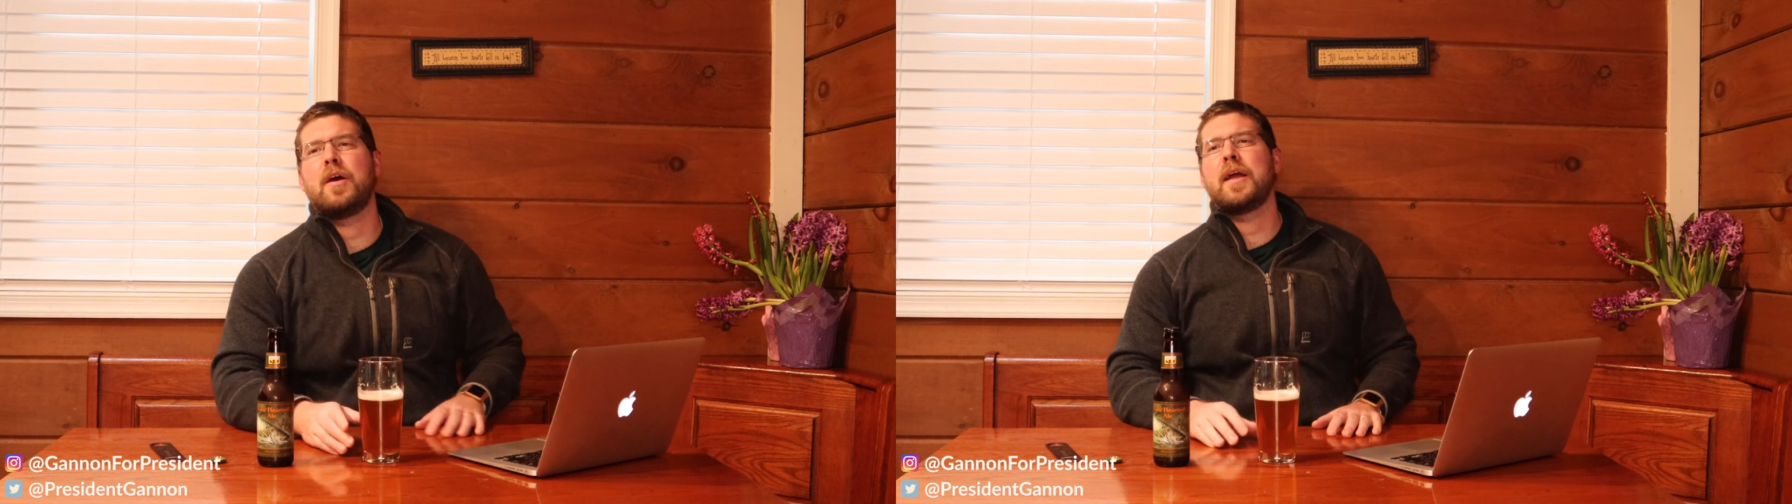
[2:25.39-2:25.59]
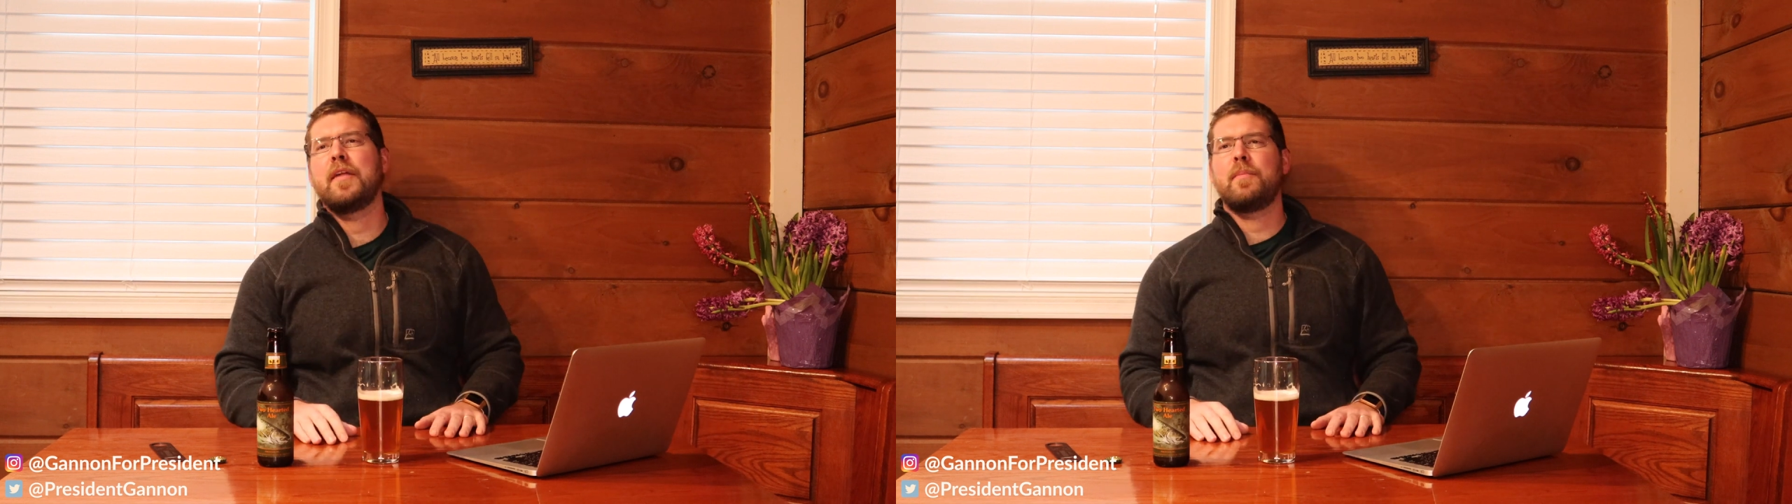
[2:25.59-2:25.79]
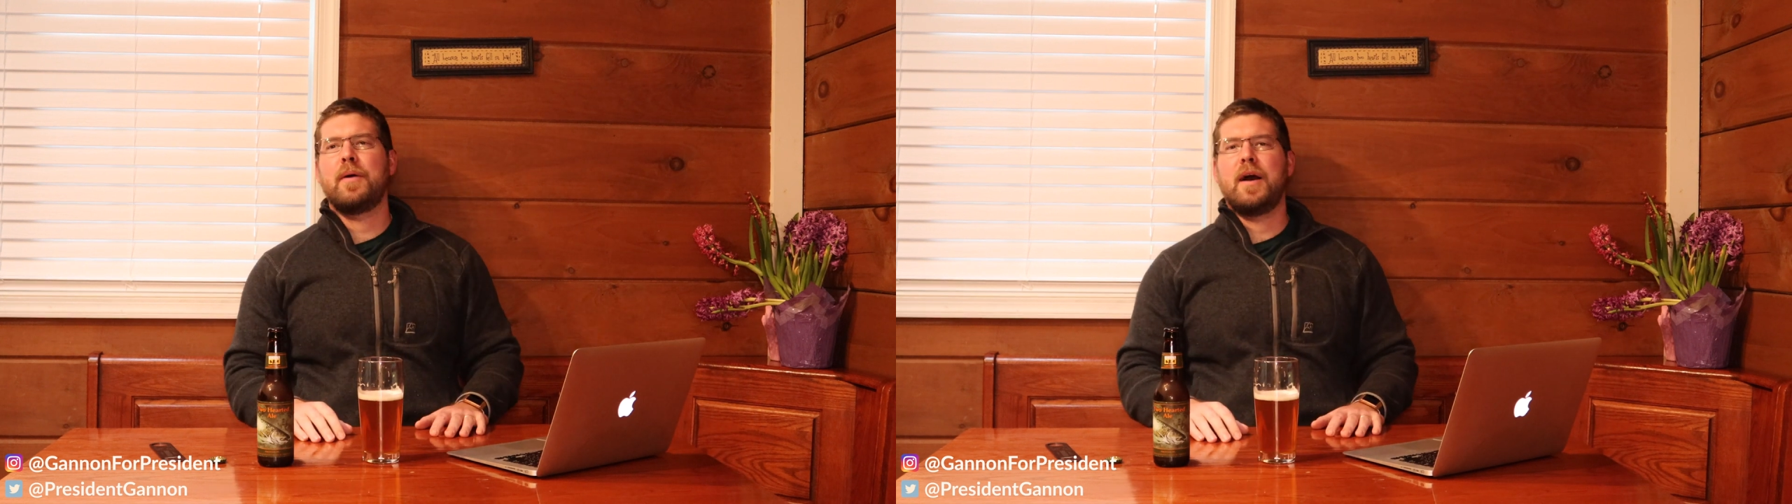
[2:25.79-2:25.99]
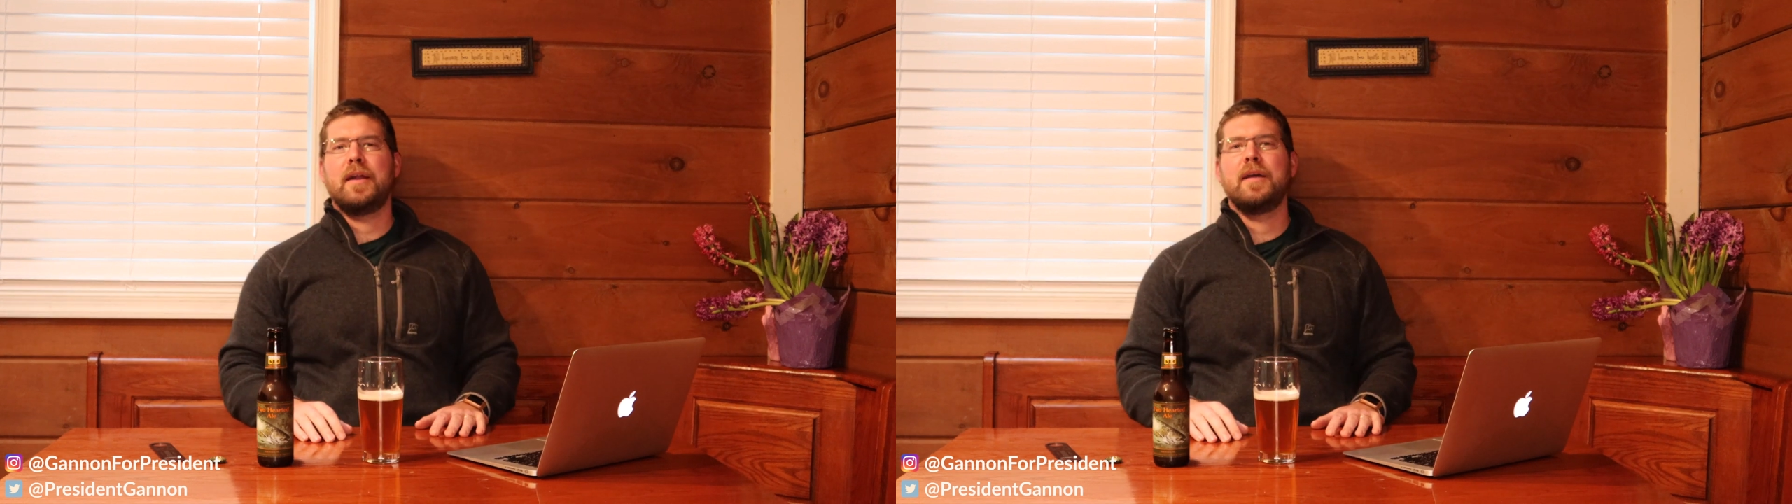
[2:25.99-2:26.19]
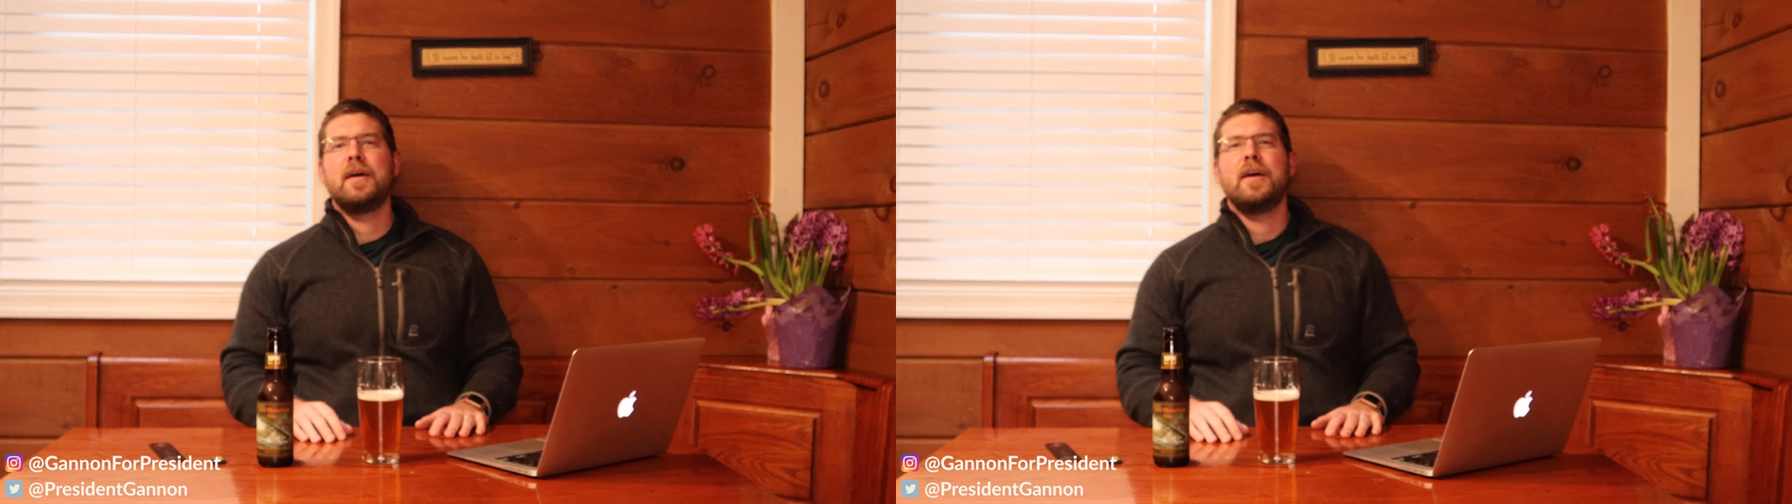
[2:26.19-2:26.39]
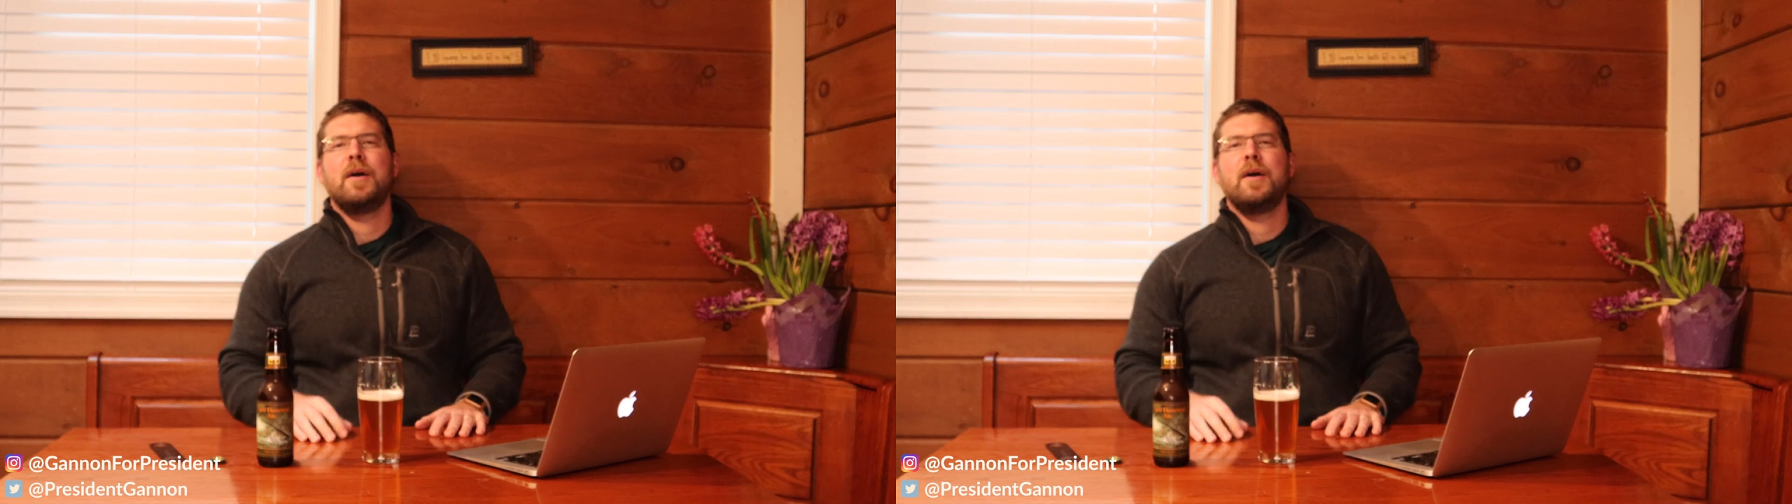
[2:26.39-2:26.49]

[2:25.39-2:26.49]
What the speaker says: I can get the pine,